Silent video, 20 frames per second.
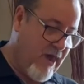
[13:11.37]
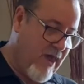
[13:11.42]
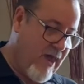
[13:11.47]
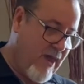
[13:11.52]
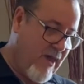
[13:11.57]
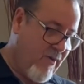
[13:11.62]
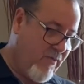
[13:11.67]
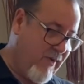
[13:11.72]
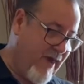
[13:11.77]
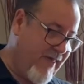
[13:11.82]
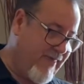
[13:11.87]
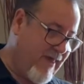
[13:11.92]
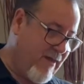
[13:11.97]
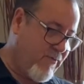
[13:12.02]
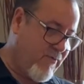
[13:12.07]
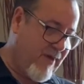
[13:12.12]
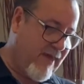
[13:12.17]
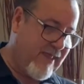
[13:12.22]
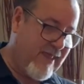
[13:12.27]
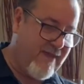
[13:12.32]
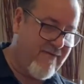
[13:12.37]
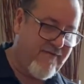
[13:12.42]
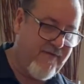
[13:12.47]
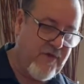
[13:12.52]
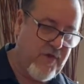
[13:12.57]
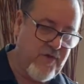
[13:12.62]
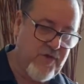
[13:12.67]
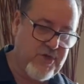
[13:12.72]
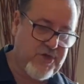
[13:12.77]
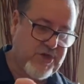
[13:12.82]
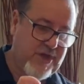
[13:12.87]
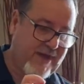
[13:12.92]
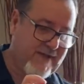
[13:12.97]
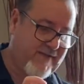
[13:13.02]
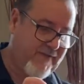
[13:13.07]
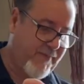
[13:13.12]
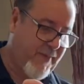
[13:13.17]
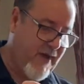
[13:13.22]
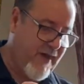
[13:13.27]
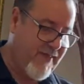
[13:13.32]
where they're really viewed
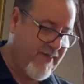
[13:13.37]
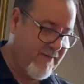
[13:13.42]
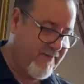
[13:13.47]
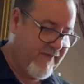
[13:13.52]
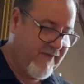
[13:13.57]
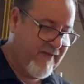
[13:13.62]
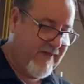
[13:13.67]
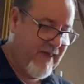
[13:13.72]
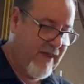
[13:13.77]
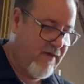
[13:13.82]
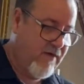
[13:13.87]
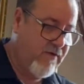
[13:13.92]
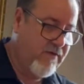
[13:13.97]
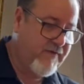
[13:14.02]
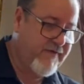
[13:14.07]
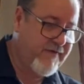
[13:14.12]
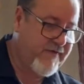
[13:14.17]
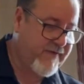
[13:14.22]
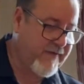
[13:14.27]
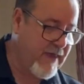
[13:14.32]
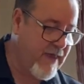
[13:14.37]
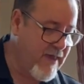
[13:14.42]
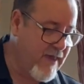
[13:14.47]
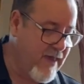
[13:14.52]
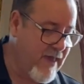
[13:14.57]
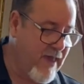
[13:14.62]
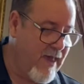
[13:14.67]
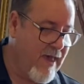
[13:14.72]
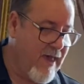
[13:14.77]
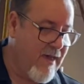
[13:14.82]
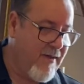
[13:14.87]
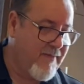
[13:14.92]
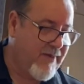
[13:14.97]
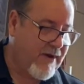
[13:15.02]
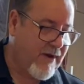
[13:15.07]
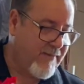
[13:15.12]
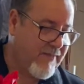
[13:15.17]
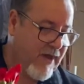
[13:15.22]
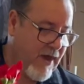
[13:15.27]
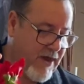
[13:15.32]
just by themselves, but
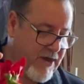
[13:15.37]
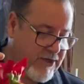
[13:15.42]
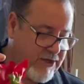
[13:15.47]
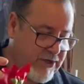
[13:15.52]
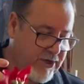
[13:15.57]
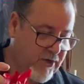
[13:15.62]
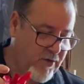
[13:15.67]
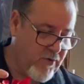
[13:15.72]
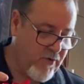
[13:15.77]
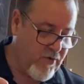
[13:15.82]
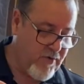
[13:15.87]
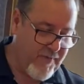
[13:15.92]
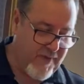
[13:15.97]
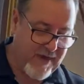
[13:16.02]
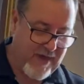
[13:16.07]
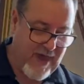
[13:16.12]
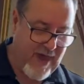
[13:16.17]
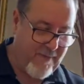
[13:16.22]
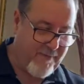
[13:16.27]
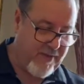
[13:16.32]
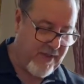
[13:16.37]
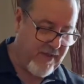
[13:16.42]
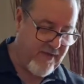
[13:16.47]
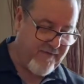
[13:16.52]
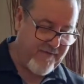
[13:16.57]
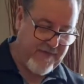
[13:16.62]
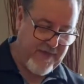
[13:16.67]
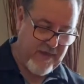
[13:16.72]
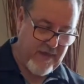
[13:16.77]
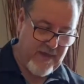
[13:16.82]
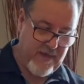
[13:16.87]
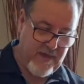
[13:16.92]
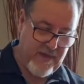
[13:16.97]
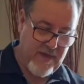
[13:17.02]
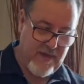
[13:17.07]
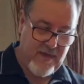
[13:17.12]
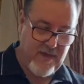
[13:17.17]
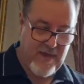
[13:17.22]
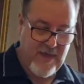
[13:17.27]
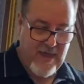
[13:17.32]
I'm going to group a couple of the
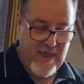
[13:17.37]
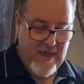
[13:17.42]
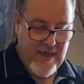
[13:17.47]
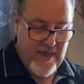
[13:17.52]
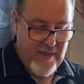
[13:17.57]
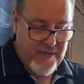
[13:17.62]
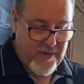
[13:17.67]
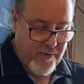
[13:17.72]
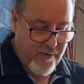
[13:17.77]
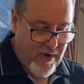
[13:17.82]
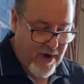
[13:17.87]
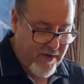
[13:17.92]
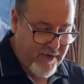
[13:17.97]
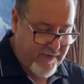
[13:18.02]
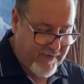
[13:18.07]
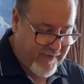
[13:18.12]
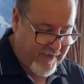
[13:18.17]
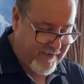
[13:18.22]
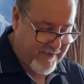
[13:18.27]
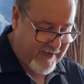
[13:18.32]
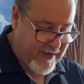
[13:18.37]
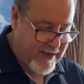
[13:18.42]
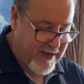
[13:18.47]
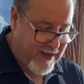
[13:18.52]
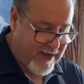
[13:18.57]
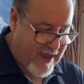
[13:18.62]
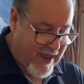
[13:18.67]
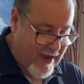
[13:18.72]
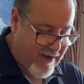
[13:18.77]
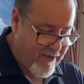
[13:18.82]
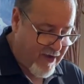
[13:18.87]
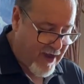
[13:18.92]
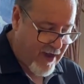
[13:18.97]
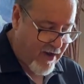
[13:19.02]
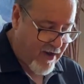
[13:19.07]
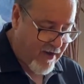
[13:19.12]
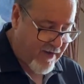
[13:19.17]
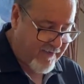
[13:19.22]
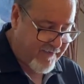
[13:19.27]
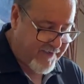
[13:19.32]
roses in an area
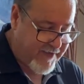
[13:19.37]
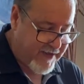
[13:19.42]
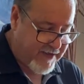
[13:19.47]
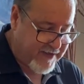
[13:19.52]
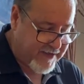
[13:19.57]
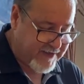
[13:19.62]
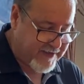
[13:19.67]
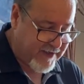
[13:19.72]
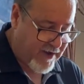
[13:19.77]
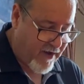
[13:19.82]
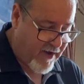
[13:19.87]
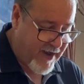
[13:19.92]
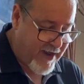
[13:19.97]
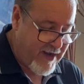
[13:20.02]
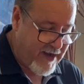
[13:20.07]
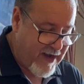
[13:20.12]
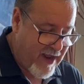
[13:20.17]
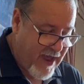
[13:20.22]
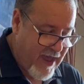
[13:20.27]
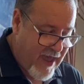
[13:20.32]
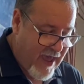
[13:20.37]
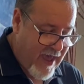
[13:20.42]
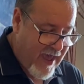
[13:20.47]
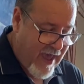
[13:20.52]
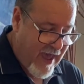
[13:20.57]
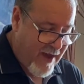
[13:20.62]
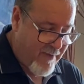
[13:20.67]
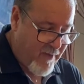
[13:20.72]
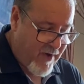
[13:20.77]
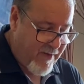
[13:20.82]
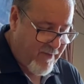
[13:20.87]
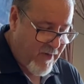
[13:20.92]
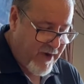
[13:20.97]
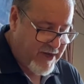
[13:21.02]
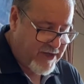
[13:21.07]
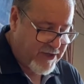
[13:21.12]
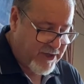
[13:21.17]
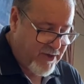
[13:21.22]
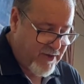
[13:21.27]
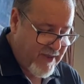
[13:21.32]
of the design. And when we
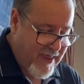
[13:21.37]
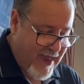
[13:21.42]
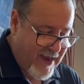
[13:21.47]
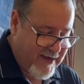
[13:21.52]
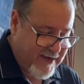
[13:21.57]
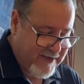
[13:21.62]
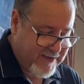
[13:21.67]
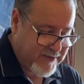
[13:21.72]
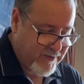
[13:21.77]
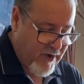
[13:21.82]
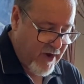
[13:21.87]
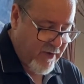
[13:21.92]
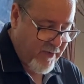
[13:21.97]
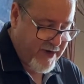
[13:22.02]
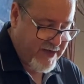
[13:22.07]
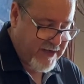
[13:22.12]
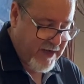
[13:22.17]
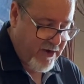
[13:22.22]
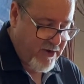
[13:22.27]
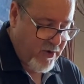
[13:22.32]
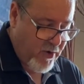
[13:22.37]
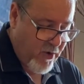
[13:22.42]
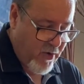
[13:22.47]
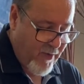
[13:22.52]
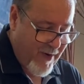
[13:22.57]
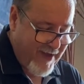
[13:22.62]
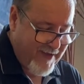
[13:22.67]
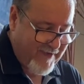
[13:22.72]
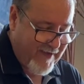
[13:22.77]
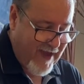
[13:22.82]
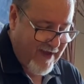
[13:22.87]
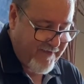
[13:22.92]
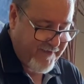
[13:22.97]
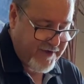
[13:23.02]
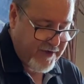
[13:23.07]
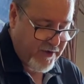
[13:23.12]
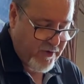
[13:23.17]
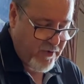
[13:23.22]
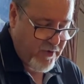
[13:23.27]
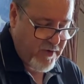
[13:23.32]
do that as well, we don't always have to
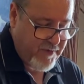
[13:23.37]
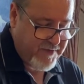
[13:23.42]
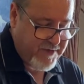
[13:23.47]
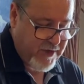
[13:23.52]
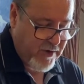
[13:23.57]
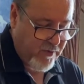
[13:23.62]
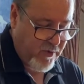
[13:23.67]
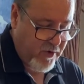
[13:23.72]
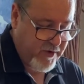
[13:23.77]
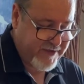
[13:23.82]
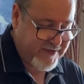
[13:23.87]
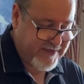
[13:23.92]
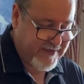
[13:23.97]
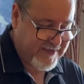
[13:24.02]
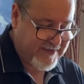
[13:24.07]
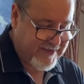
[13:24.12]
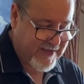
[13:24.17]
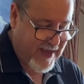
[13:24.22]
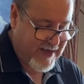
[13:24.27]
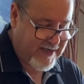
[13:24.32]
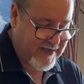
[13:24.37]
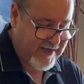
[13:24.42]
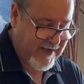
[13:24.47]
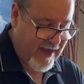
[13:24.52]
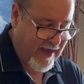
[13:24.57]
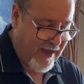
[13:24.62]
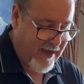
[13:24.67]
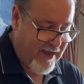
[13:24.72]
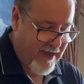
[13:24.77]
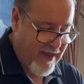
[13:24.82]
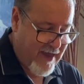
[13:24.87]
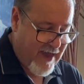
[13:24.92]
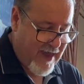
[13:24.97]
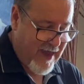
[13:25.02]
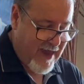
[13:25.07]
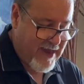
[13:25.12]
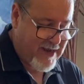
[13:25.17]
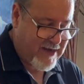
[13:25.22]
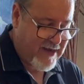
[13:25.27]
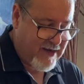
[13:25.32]
group towards the center.
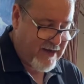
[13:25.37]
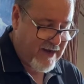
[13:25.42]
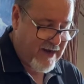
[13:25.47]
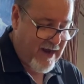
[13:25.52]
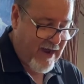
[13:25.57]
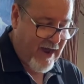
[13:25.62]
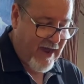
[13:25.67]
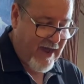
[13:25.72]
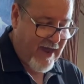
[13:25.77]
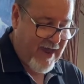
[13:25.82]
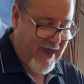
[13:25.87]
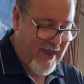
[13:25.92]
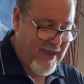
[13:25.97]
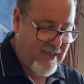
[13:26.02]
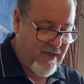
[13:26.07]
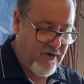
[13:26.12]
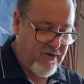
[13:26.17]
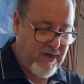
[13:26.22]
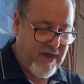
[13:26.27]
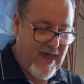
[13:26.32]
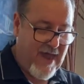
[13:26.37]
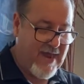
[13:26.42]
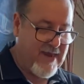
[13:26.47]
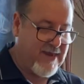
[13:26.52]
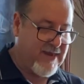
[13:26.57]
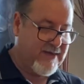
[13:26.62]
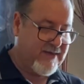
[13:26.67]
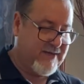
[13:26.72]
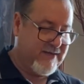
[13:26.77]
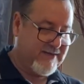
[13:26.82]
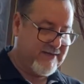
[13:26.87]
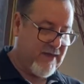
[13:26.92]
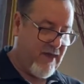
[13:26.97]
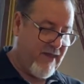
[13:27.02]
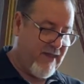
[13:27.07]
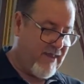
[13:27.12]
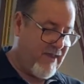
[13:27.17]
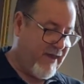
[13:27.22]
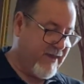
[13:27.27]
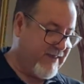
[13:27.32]
In an elongated
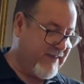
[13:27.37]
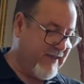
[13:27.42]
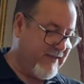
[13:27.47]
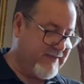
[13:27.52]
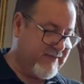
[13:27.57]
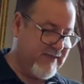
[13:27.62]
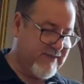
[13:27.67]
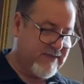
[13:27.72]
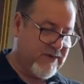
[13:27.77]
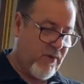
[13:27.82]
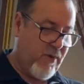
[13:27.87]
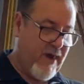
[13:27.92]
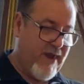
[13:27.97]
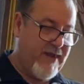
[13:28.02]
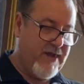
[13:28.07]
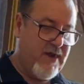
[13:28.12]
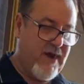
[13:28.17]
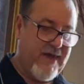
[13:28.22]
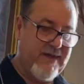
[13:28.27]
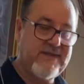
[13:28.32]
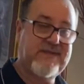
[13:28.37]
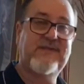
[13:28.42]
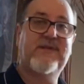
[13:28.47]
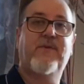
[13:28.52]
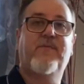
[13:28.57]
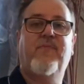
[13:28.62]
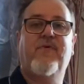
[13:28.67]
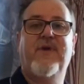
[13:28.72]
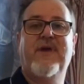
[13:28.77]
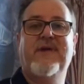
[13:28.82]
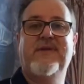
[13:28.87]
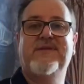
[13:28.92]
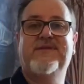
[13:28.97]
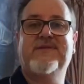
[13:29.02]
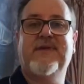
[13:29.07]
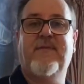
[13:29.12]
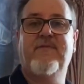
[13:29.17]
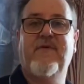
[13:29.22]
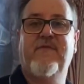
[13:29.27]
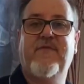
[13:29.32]
design like this, it's quite nice to bring
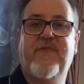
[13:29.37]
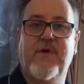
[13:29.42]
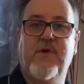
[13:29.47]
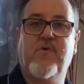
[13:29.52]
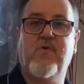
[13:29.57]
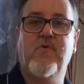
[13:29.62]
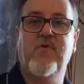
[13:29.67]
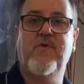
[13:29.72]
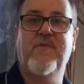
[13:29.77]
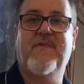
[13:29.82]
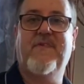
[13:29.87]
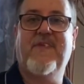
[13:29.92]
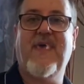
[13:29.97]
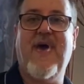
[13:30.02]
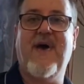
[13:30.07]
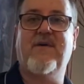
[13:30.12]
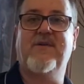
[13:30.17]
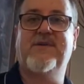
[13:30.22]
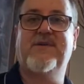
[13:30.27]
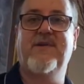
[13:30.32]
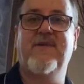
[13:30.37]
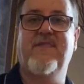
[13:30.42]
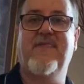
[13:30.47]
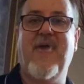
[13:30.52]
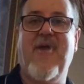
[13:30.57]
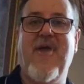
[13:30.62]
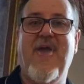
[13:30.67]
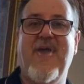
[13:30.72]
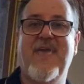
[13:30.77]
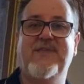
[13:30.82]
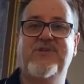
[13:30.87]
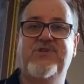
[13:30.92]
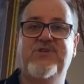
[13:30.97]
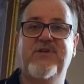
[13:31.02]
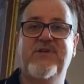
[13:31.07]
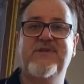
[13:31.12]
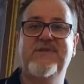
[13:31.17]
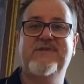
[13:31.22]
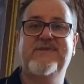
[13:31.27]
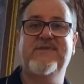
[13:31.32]
some of the groups out to the
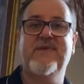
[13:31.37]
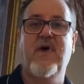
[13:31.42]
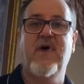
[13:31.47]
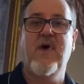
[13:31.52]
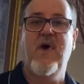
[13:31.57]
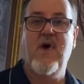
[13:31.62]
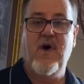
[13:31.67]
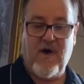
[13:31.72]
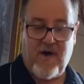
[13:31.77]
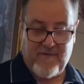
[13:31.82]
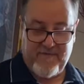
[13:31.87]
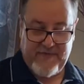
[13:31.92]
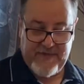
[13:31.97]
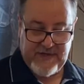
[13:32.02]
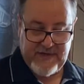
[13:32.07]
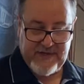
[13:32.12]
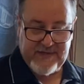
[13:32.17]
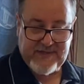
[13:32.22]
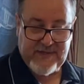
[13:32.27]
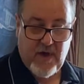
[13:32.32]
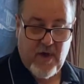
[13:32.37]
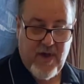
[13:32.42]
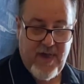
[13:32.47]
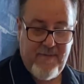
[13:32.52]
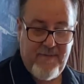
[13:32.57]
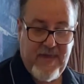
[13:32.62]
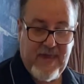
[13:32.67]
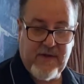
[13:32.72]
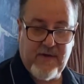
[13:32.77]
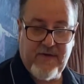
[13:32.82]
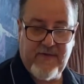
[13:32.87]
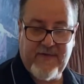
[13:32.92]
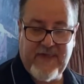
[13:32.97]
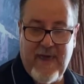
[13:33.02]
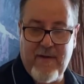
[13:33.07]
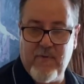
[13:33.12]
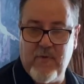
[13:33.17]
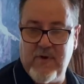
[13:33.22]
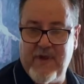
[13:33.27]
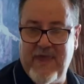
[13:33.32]
edges of the design, because
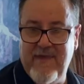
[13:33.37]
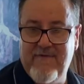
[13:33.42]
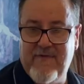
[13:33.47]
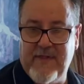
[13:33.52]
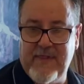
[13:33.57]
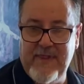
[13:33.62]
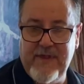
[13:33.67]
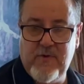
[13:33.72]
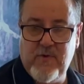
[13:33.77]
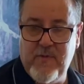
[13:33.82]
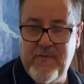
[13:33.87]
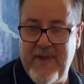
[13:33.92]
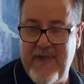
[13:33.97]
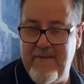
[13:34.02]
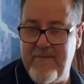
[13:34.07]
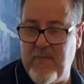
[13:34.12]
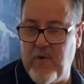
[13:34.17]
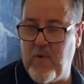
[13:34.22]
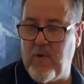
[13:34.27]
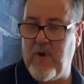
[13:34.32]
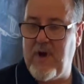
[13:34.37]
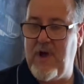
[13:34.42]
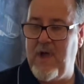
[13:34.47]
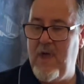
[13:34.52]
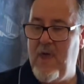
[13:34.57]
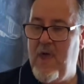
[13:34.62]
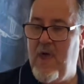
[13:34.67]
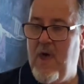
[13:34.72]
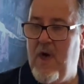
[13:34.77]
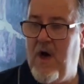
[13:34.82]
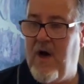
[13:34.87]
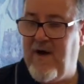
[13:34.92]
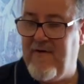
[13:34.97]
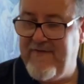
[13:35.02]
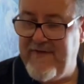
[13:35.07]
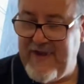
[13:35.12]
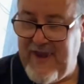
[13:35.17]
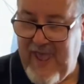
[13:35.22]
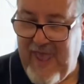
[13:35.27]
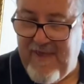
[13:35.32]
that will give a little bit more of
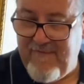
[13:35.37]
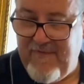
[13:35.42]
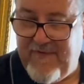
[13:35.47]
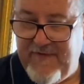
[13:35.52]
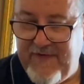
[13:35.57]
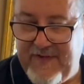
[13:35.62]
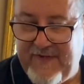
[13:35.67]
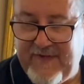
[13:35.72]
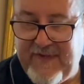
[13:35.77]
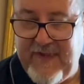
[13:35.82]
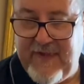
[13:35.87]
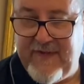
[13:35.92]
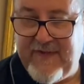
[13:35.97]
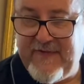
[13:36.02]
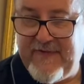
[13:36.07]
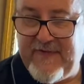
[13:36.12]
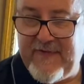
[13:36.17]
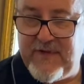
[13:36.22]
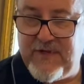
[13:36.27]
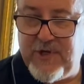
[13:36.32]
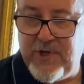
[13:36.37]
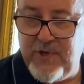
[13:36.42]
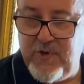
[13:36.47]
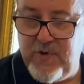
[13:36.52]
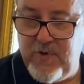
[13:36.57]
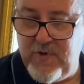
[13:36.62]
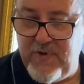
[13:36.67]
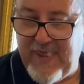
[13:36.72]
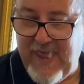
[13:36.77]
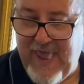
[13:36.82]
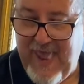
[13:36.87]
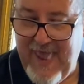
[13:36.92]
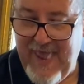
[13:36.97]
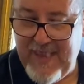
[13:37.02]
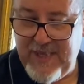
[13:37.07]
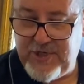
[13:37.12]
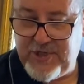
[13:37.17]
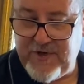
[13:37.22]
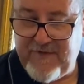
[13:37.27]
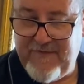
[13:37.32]
an emphasis to the
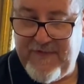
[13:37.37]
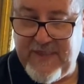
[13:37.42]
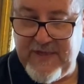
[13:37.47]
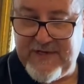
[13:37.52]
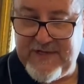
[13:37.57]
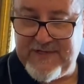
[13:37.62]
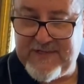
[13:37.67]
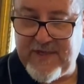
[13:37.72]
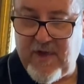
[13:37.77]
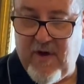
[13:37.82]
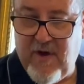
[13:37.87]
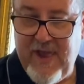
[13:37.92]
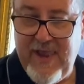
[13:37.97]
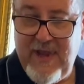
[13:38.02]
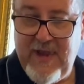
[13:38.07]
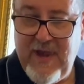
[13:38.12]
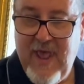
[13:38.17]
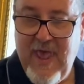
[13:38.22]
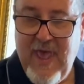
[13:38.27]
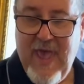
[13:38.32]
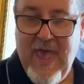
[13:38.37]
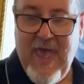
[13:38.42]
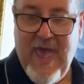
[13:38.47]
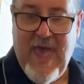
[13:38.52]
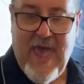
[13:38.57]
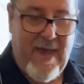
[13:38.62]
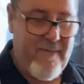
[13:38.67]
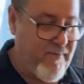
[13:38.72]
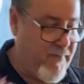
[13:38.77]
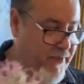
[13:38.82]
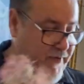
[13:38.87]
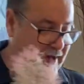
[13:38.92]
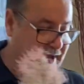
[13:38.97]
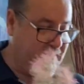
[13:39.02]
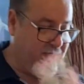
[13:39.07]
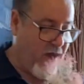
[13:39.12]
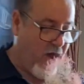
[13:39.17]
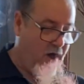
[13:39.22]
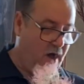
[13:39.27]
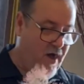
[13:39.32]
edge of the design and bring
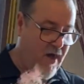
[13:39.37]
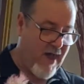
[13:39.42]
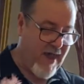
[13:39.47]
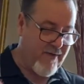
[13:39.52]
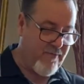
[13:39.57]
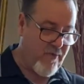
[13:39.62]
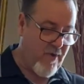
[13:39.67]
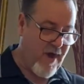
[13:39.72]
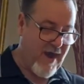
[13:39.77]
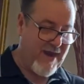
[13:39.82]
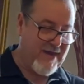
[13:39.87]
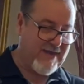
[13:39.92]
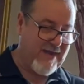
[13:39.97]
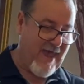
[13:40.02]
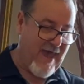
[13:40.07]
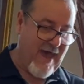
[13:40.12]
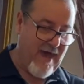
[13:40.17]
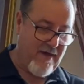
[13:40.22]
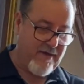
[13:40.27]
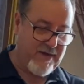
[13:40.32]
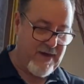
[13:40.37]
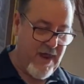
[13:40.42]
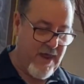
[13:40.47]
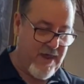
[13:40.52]
the eye right out.